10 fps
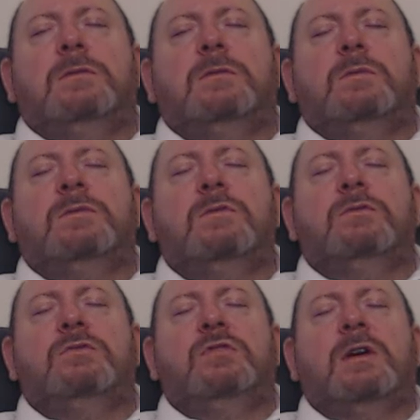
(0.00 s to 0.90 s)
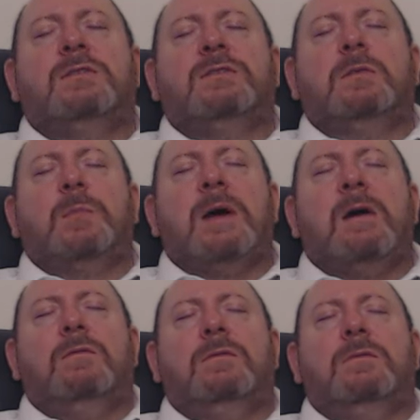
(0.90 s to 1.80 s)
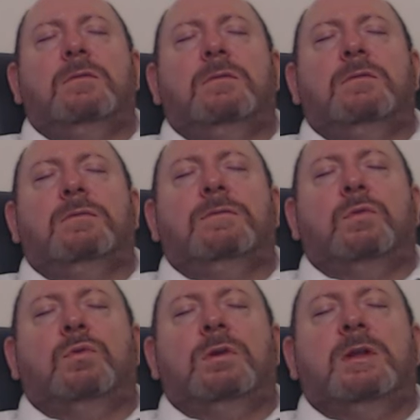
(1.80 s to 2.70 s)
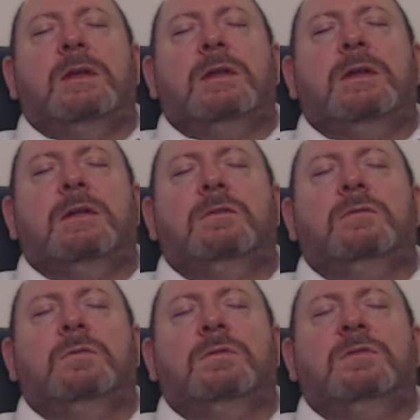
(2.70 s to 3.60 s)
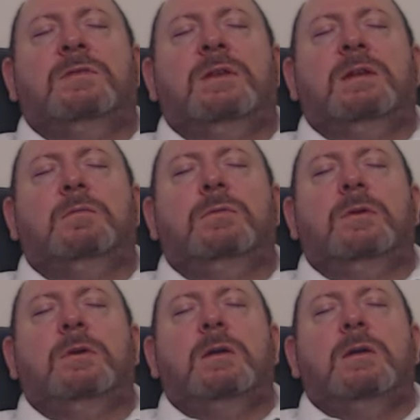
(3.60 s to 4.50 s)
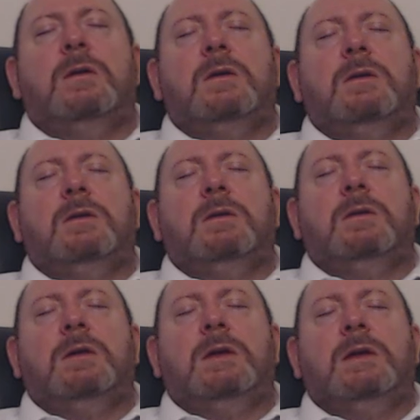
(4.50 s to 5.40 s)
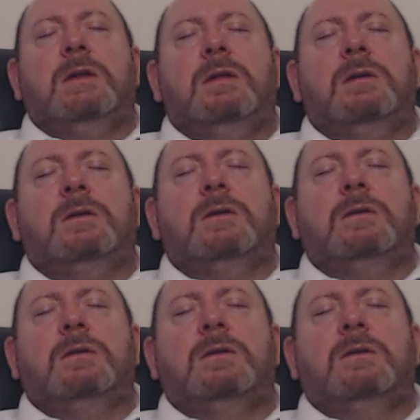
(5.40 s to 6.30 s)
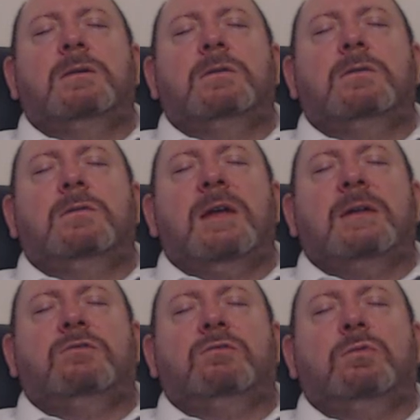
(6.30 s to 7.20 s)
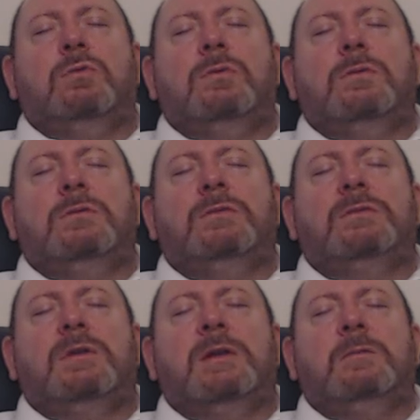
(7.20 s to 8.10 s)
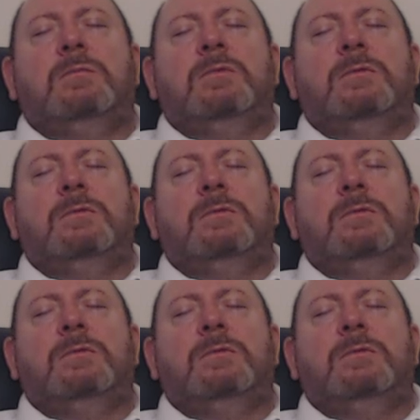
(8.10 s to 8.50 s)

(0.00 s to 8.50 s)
So it's not just about falling into a deep, healing, natural sleep.